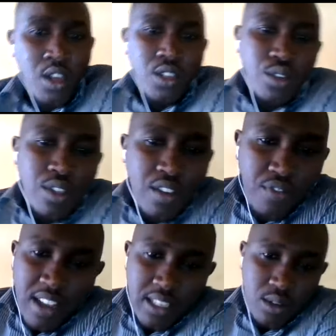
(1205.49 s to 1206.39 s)
So the
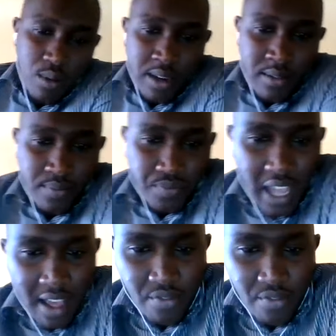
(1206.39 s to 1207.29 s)
first one,
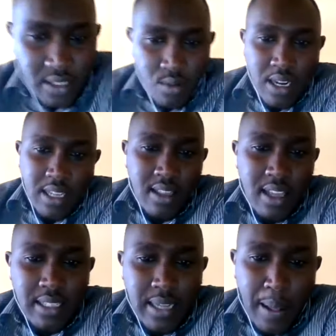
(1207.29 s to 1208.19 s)
uh, the first one
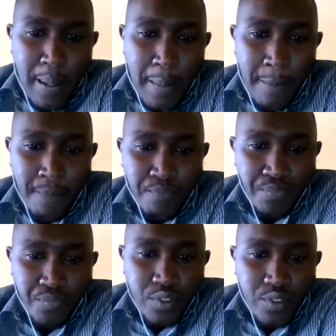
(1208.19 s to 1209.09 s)
is that um,
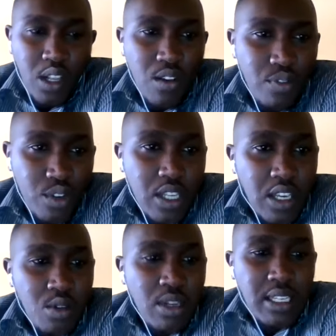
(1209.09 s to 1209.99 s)
for
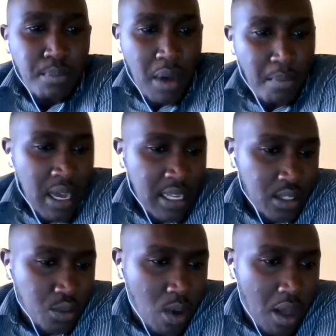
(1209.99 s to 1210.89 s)
security
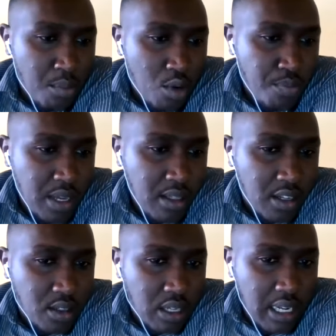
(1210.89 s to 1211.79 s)
purpose, so I'm hoping
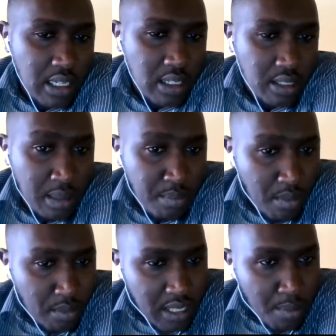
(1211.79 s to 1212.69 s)
that you're writing
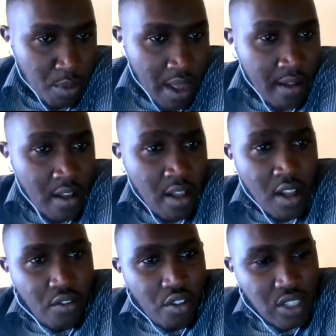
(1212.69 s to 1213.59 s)
some, somewhere,
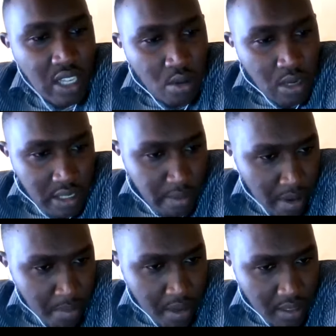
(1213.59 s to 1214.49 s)
for security
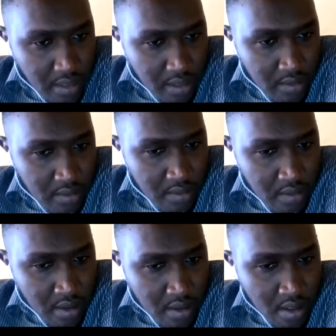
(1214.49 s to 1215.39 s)
purpose,
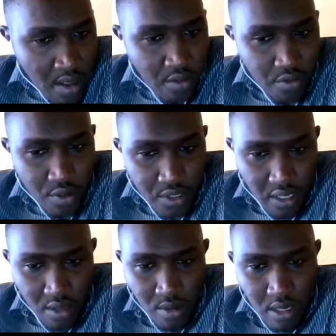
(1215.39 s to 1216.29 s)
for
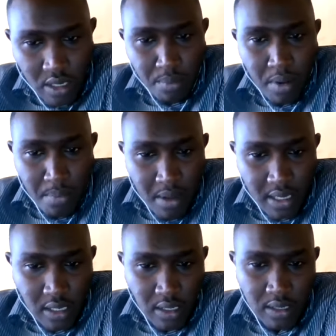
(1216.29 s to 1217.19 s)
security
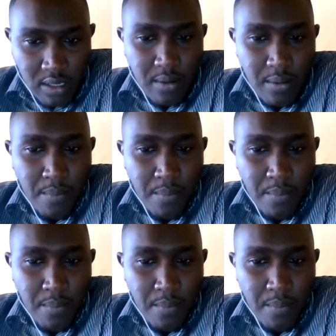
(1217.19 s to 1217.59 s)
purpose,